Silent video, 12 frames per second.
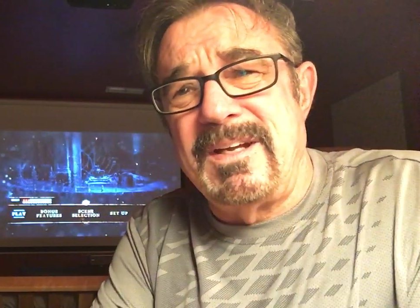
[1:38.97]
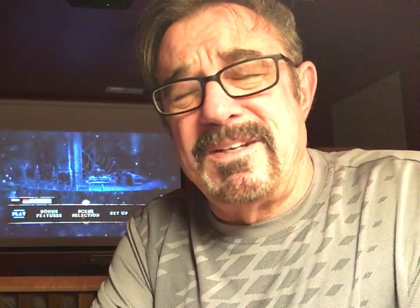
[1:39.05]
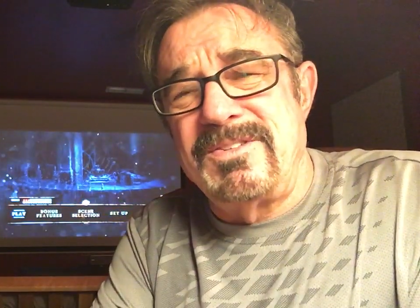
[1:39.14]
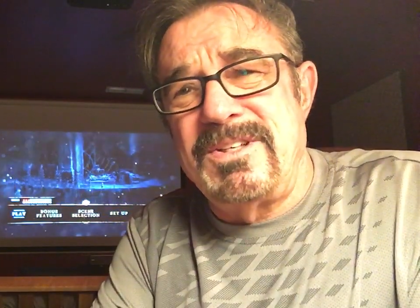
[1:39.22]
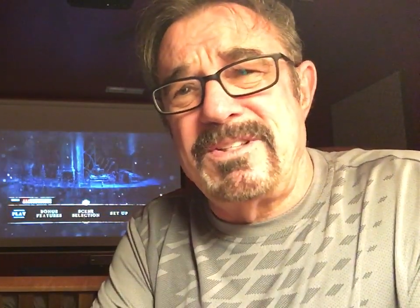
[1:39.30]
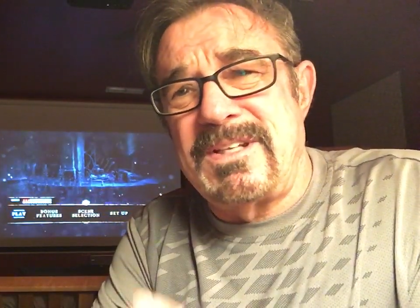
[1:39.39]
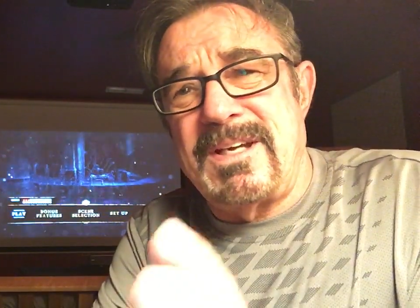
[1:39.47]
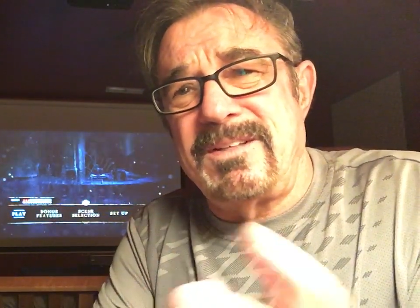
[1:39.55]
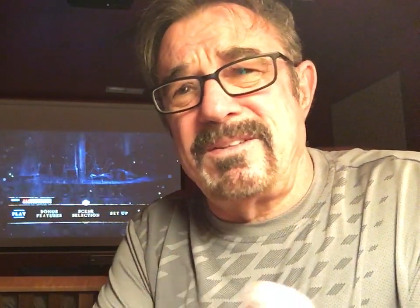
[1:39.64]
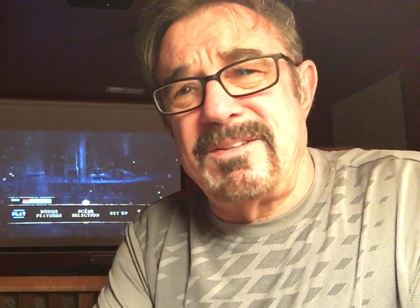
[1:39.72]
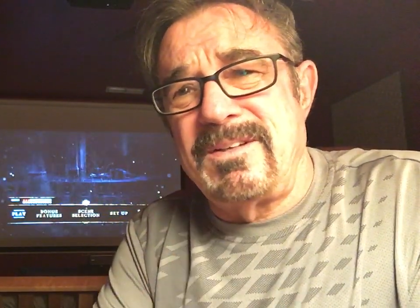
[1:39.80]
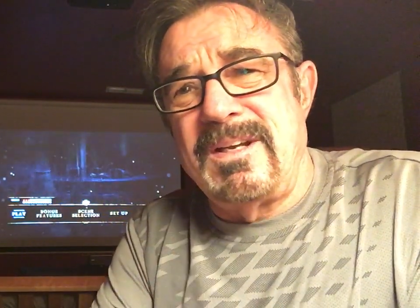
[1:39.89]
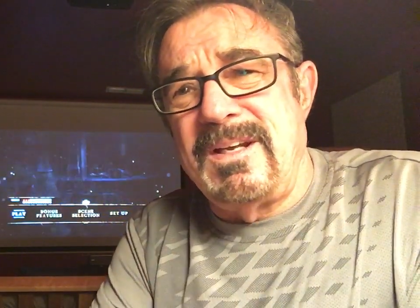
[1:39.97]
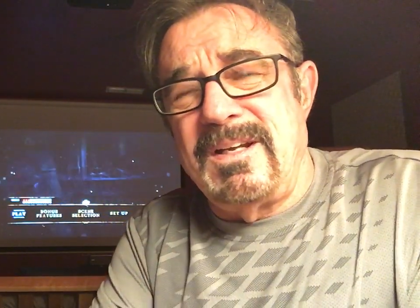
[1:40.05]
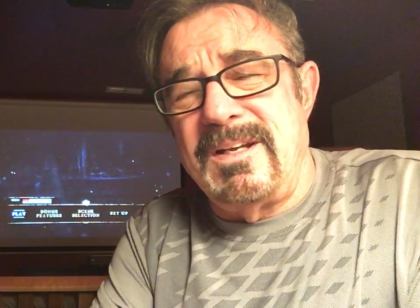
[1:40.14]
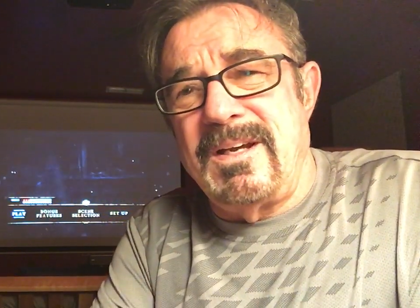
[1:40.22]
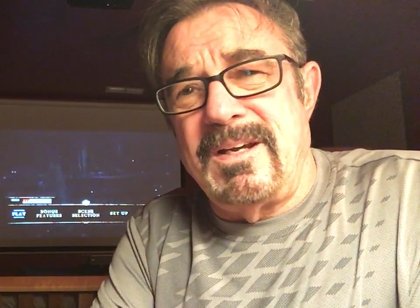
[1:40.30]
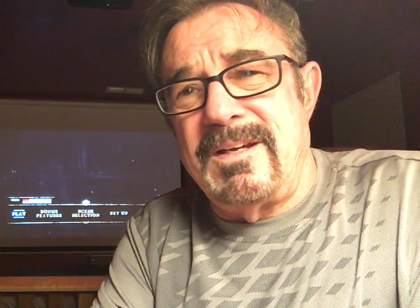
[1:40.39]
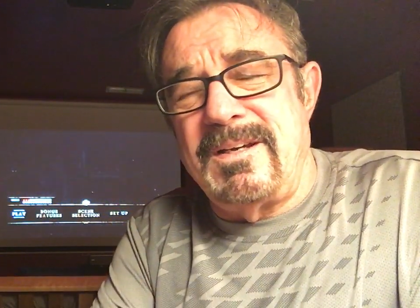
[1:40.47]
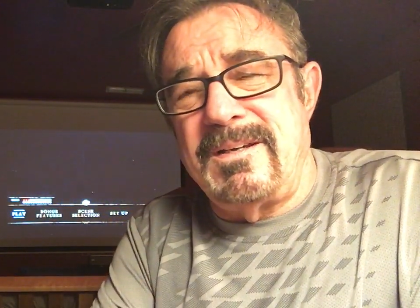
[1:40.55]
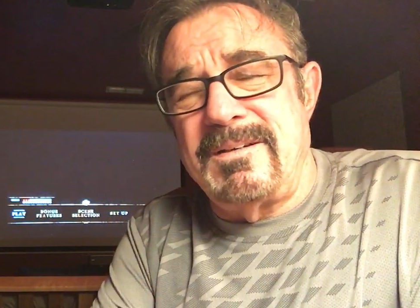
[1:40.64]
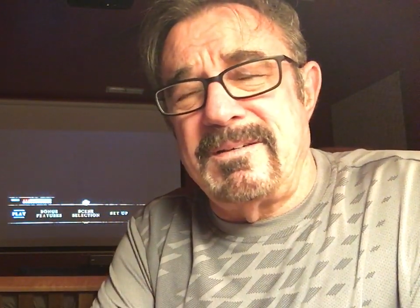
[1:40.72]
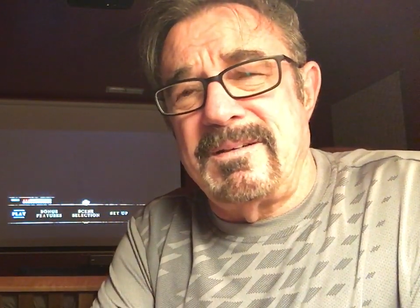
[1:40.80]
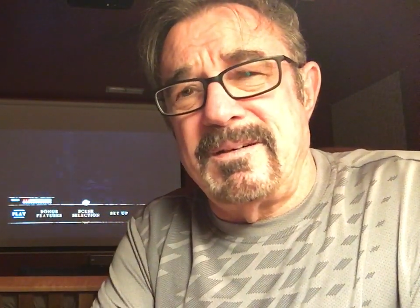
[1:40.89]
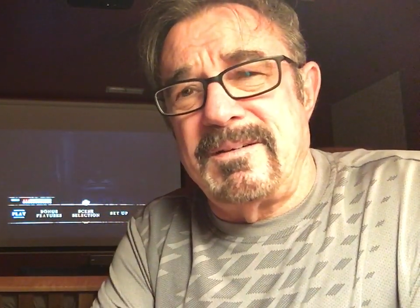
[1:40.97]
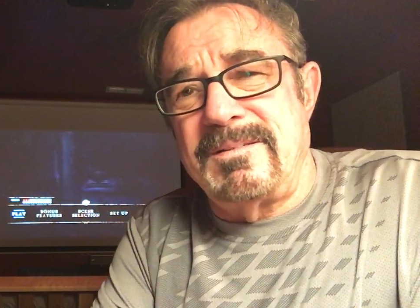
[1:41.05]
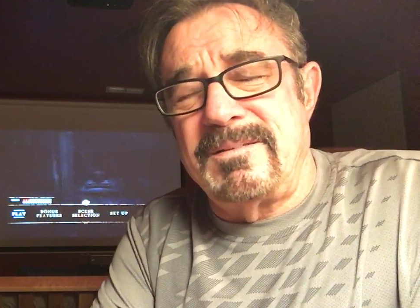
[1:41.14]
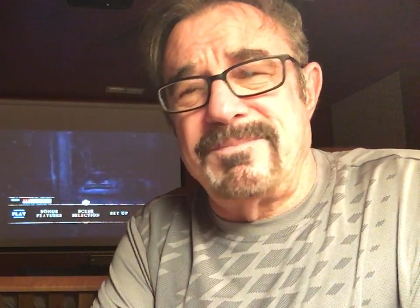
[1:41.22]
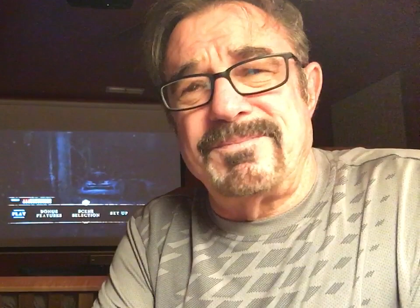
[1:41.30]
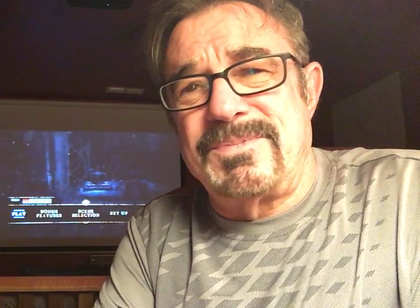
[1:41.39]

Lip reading: She's not doesn't